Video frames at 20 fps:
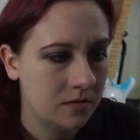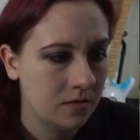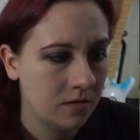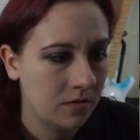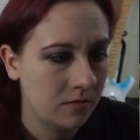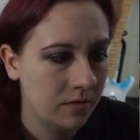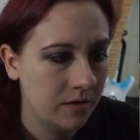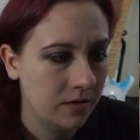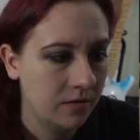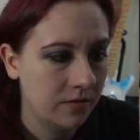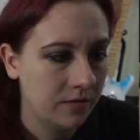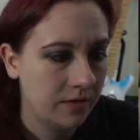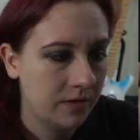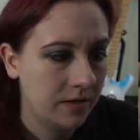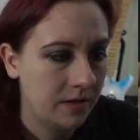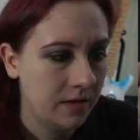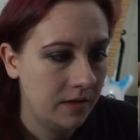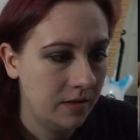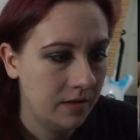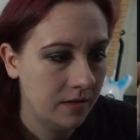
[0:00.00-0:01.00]
right over
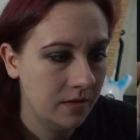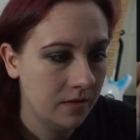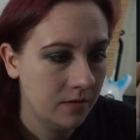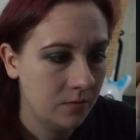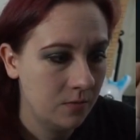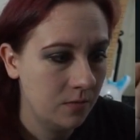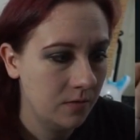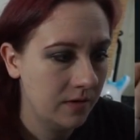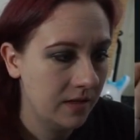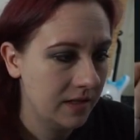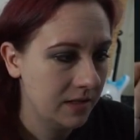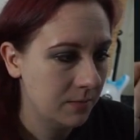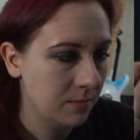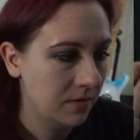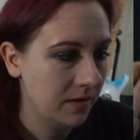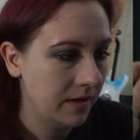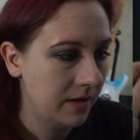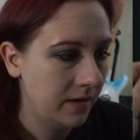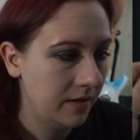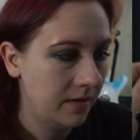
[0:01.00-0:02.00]
here. Ooh, that's pretty.